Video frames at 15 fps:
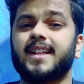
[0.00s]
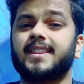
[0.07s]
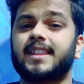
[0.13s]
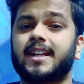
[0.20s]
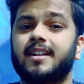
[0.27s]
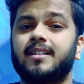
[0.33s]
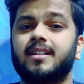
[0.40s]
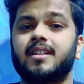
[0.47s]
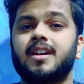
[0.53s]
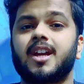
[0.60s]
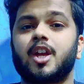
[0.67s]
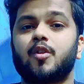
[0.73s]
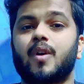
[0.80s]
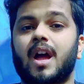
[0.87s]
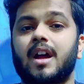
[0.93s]
and then
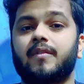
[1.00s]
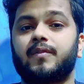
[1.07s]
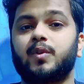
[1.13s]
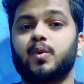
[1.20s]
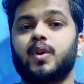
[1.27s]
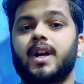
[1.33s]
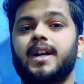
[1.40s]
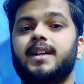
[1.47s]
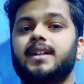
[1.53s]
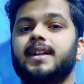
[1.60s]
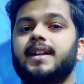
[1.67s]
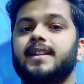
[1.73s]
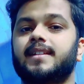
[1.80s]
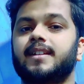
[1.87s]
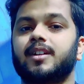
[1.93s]
you have to write
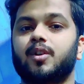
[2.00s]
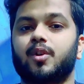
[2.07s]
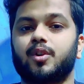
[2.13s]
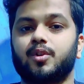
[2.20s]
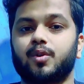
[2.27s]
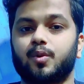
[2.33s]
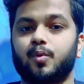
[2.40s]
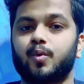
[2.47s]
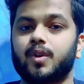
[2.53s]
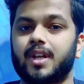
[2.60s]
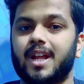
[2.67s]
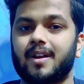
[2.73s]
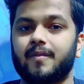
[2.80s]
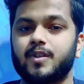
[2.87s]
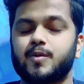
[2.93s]
an essay on your
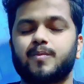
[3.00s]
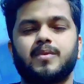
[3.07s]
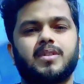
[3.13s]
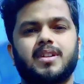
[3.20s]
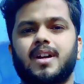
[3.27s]
own language.